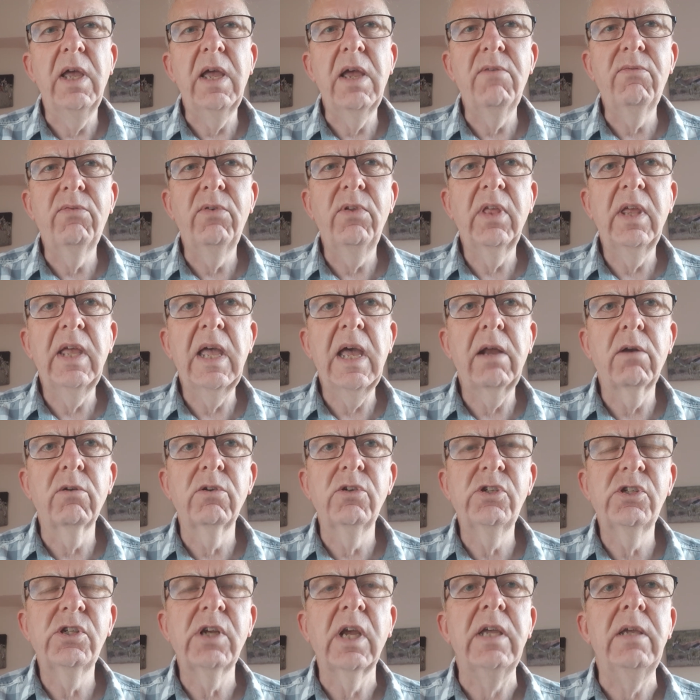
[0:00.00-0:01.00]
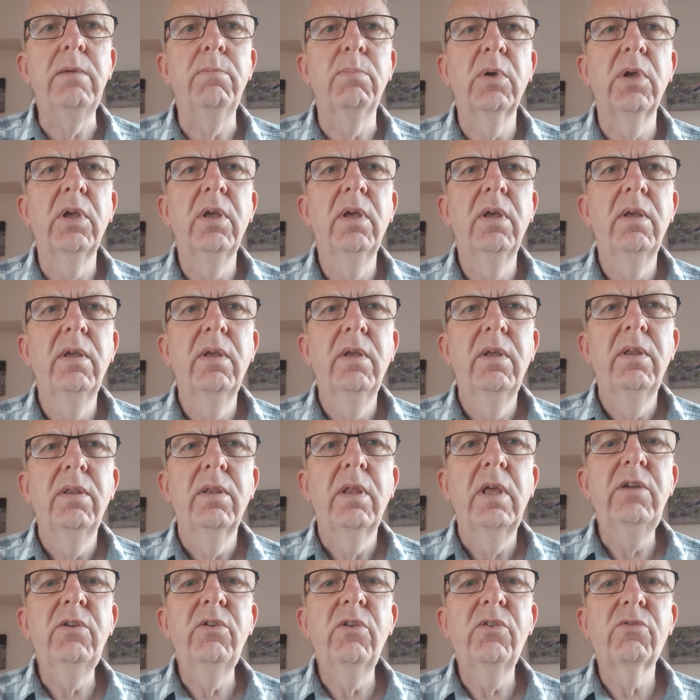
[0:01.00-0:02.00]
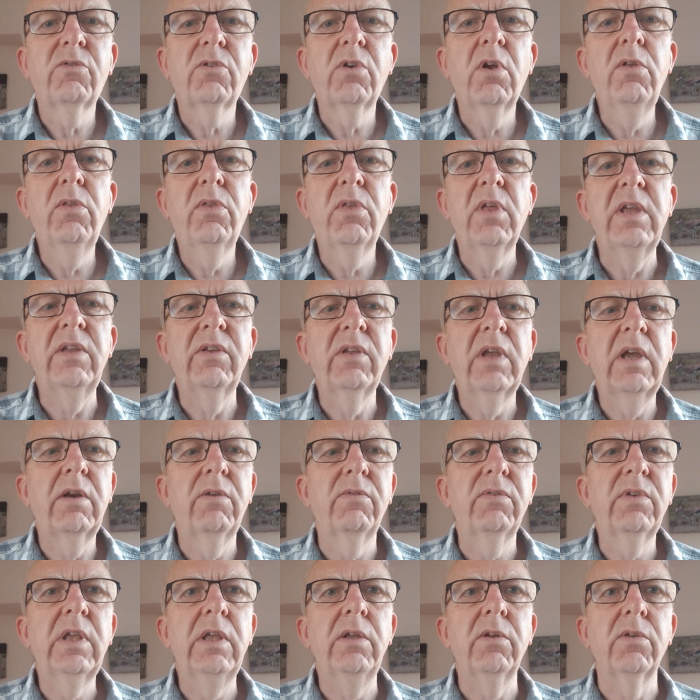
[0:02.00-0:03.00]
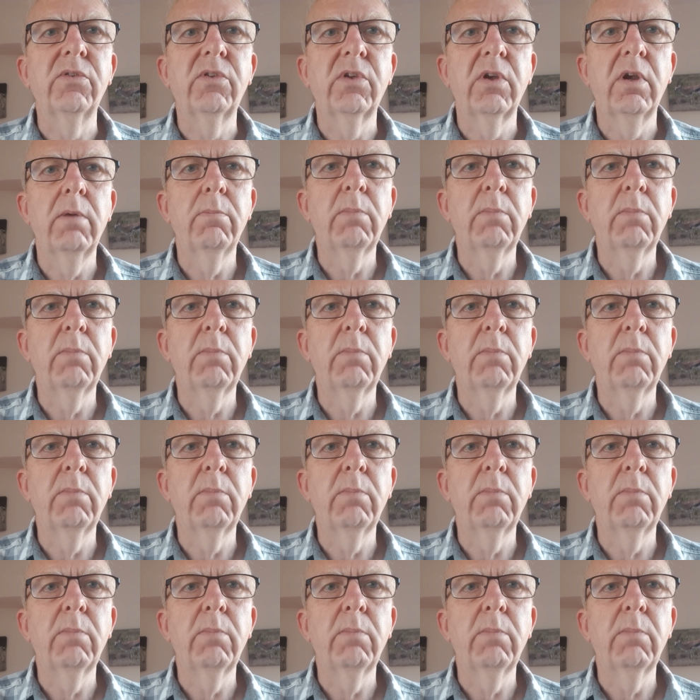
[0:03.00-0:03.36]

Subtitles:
everything out of shape. They just throw things out of kilter. It